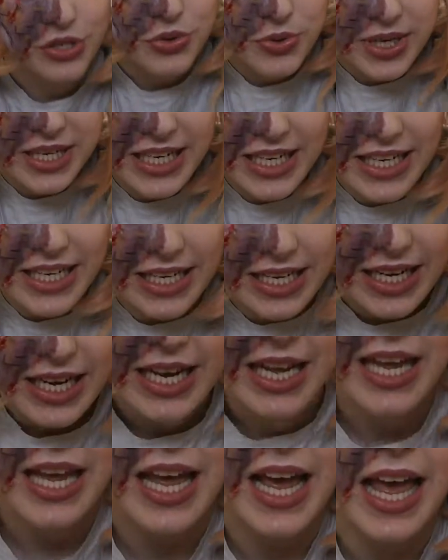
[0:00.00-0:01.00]
enjoyed it,
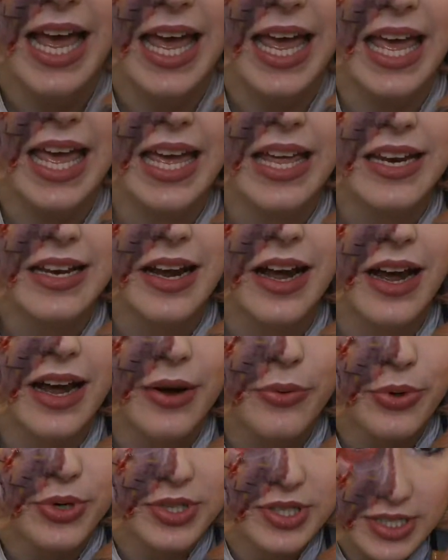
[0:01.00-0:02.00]
and I
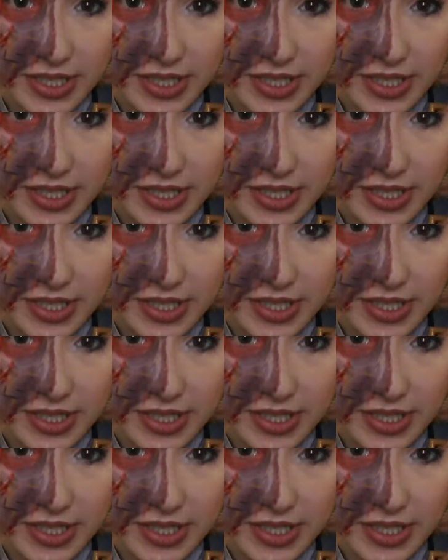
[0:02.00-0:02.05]
will